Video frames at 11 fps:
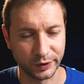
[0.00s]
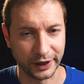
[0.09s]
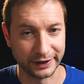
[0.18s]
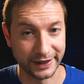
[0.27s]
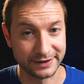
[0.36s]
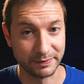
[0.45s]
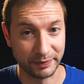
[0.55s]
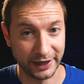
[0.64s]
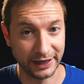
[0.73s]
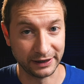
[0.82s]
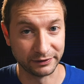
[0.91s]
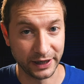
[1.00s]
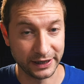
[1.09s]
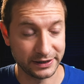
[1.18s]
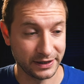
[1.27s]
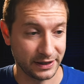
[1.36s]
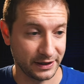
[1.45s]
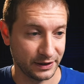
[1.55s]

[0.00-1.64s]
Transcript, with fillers: Okay, that's a pain, right?